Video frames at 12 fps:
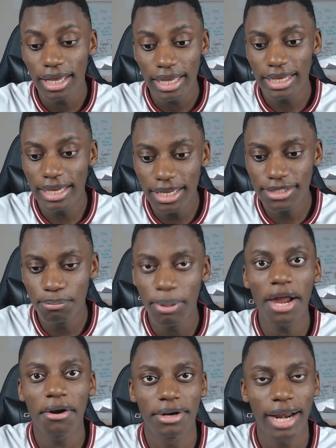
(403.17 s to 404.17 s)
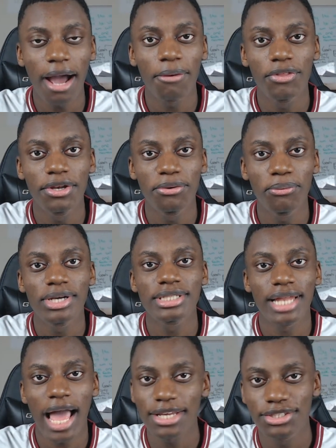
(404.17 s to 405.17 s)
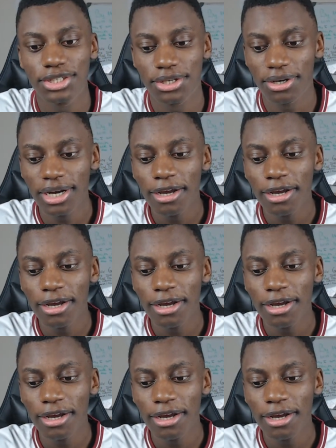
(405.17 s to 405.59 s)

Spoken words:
He is better now than he was last year.